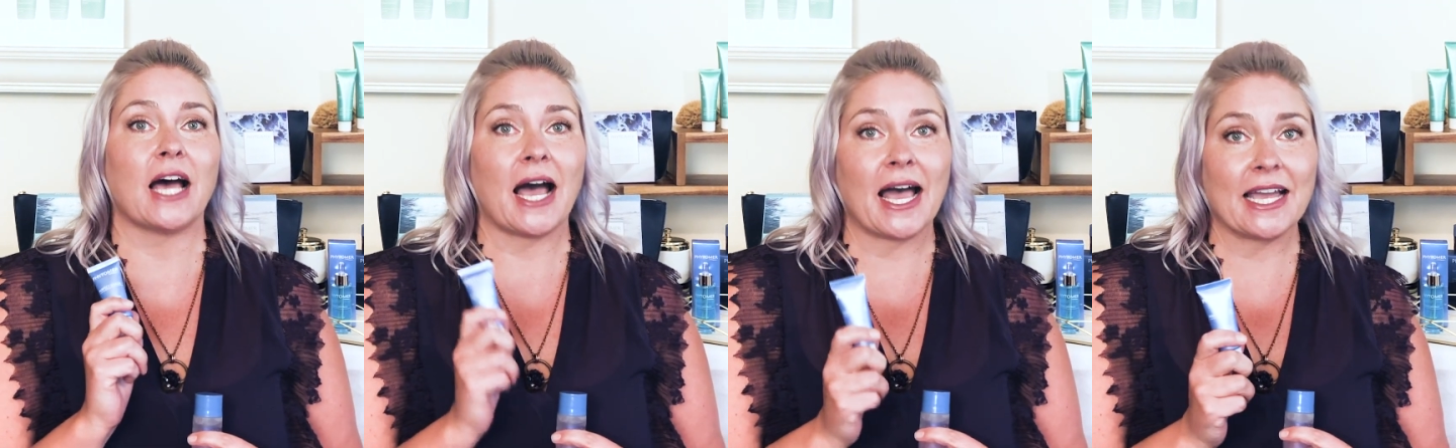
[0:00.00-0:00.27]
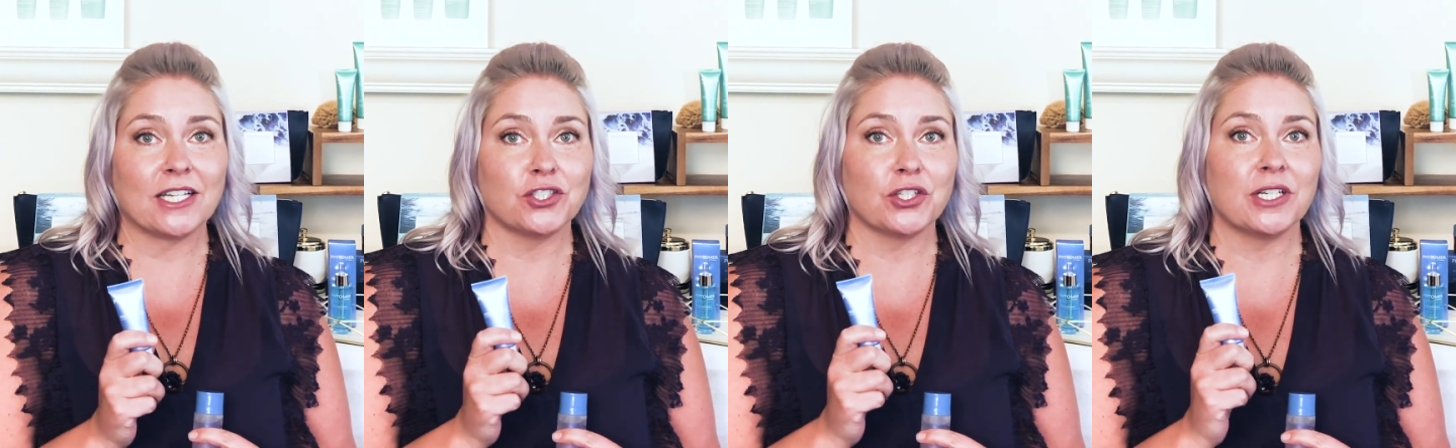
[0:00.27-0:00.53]

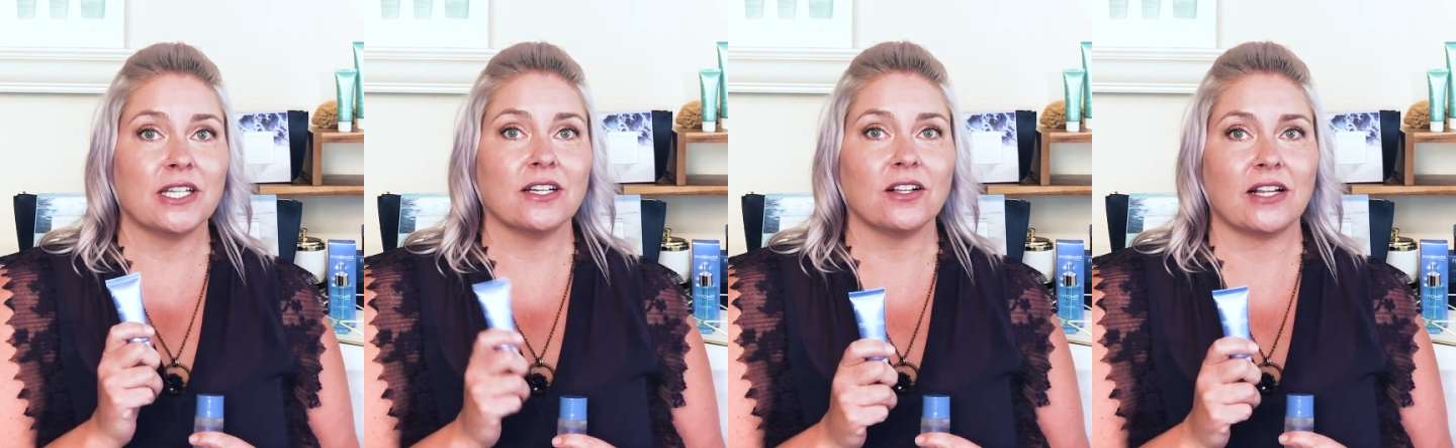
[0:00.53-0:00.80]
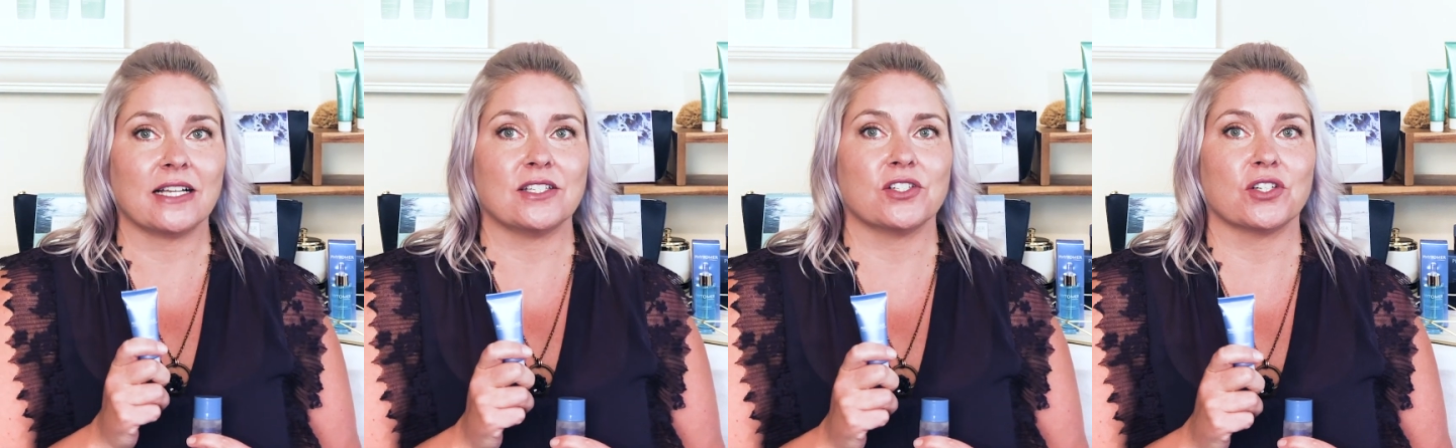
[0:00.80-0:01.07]
hydrating
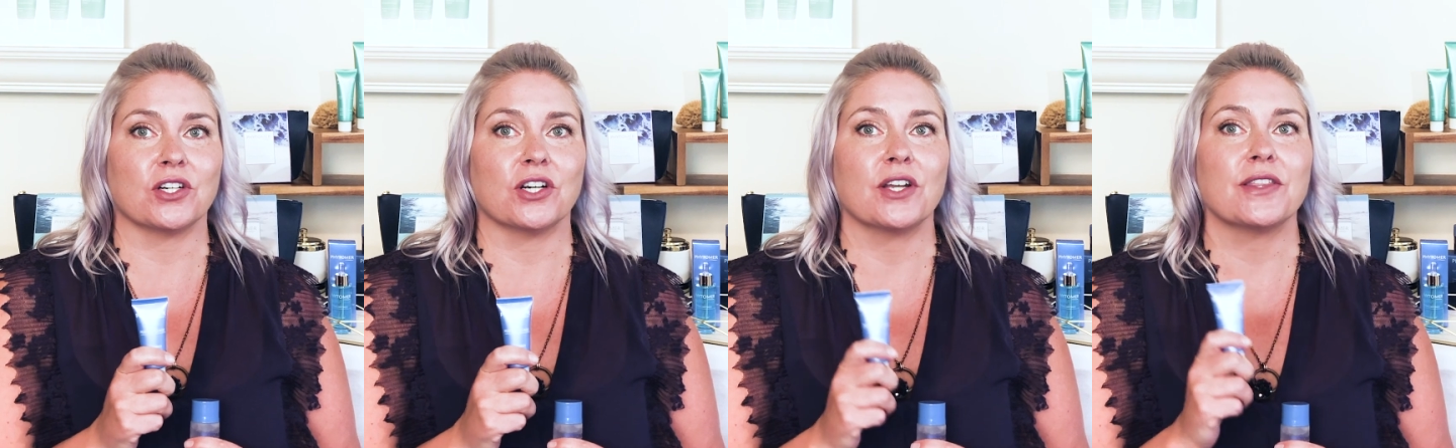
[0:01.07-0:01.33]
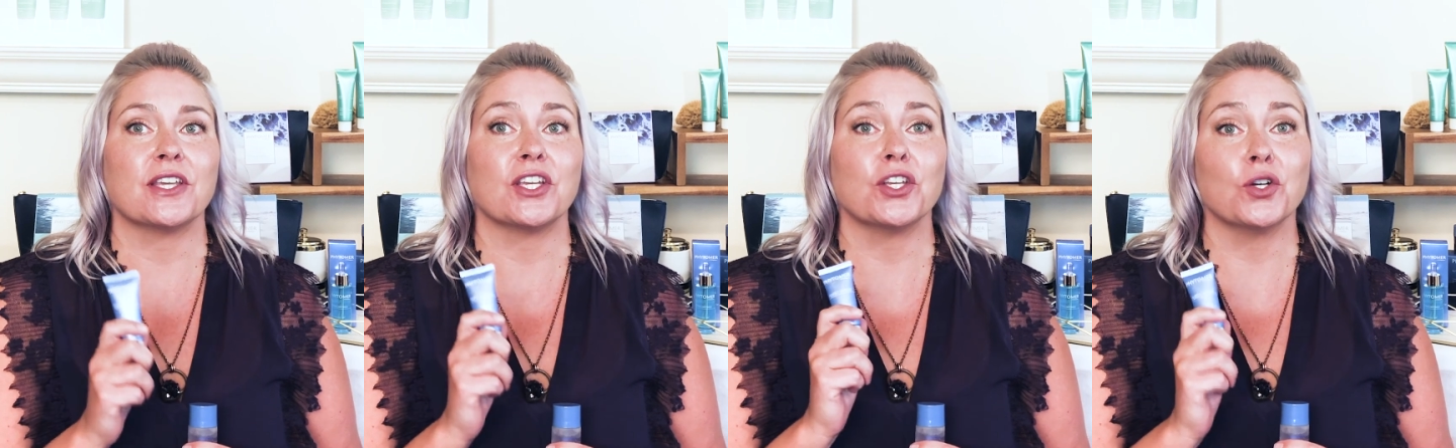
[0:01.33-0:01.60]

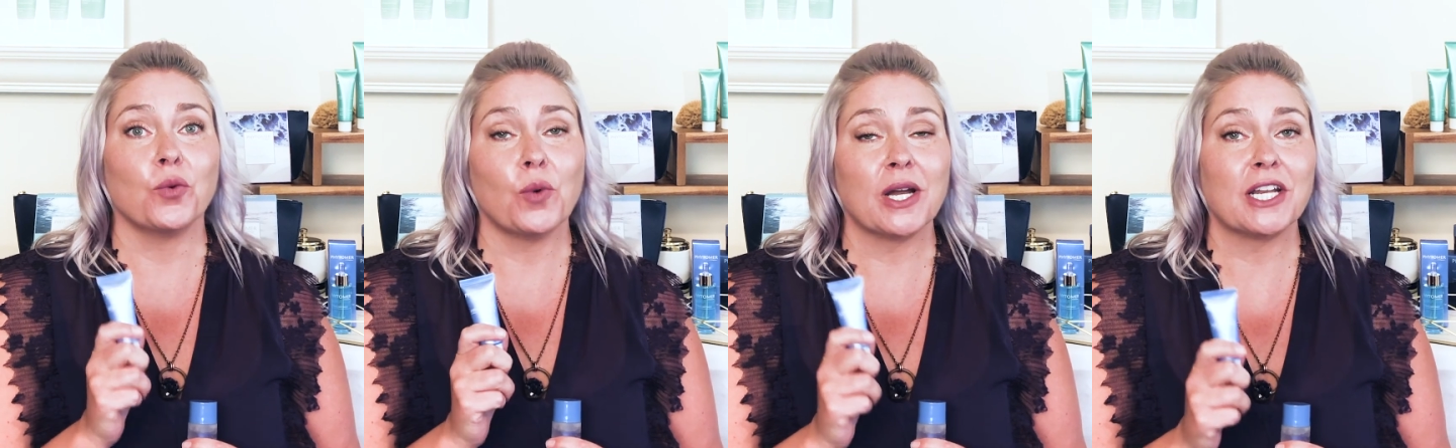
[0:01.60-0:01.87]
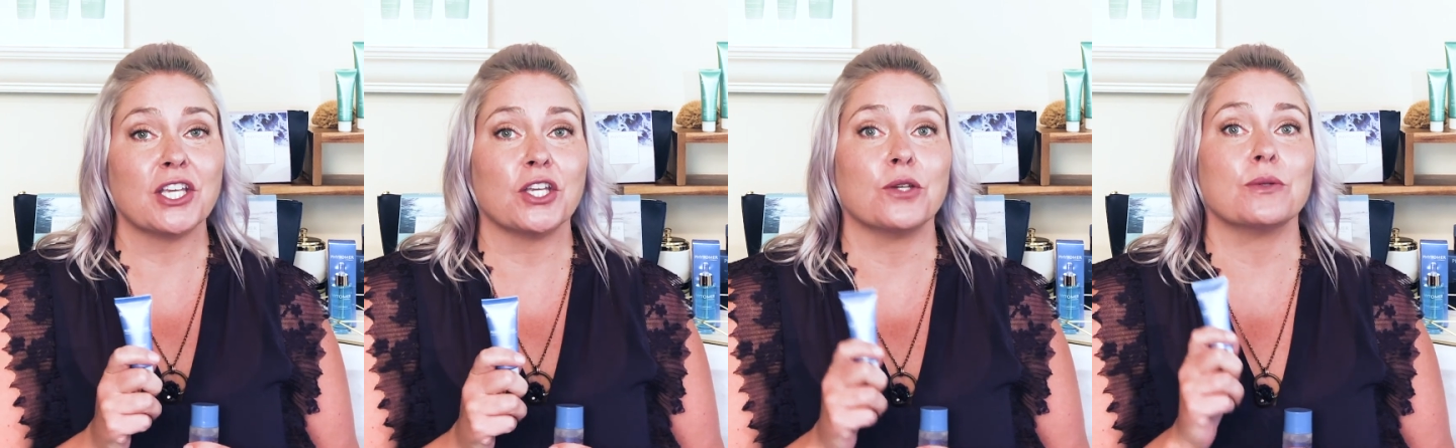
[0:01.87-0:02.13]
cleanser that you'll
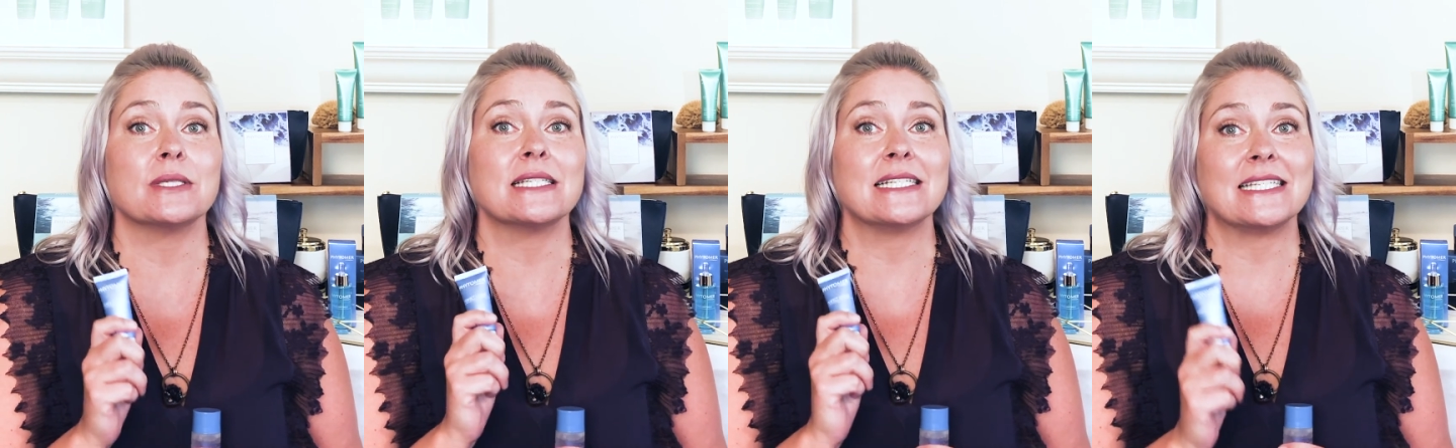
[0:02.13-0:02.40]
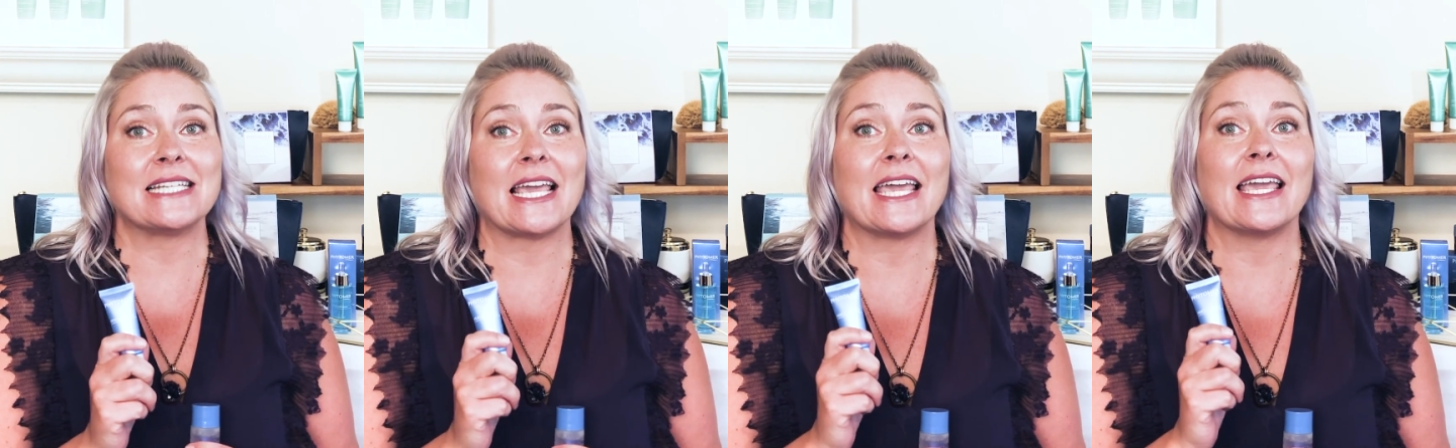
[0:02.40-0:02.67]
want to use
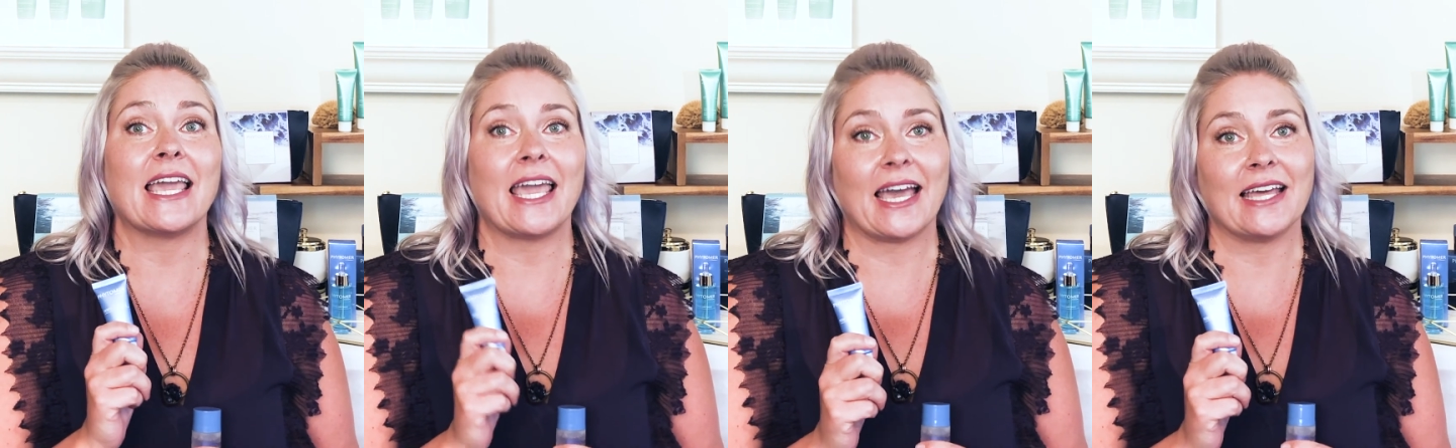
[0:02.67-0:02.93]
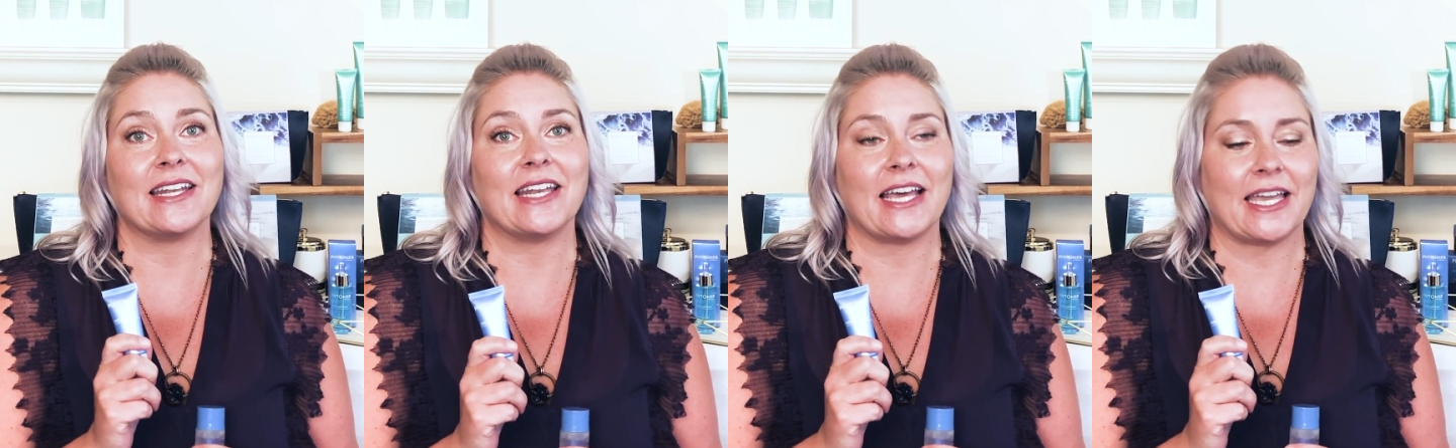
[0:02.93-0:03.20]
day
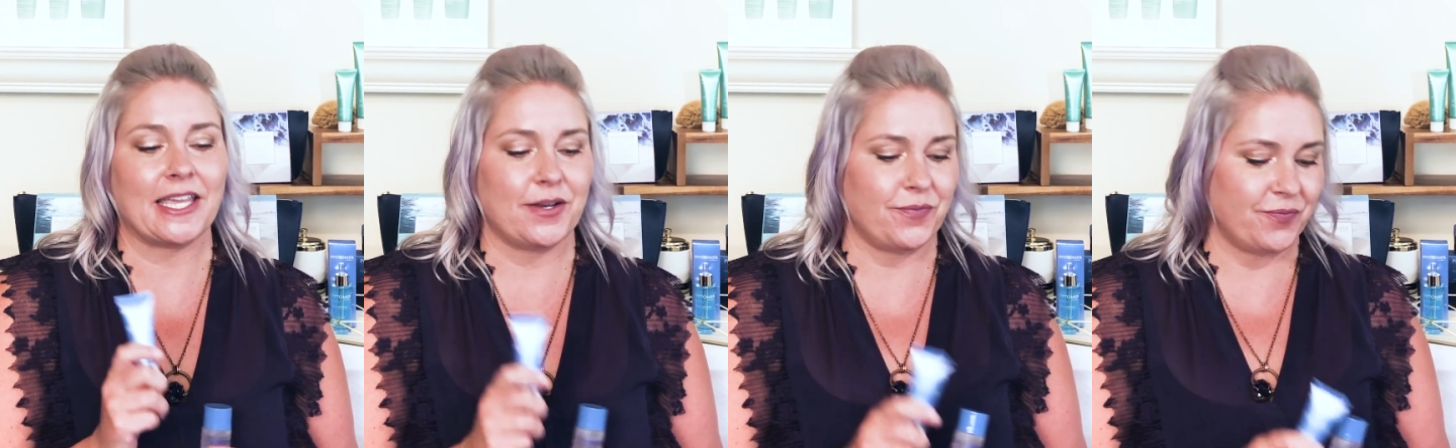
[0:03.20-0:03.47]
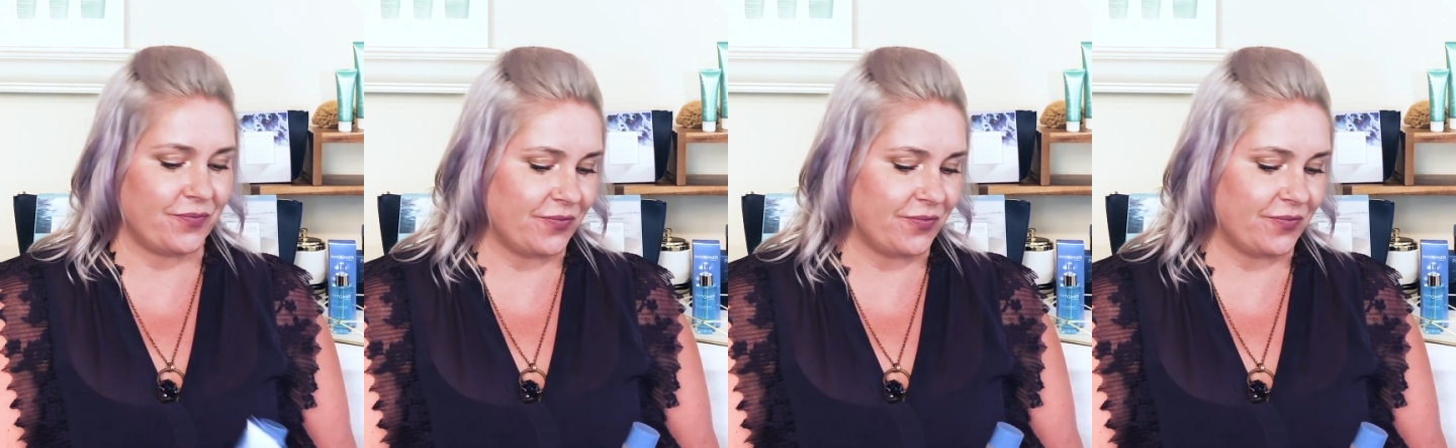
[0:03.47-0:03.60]
and night.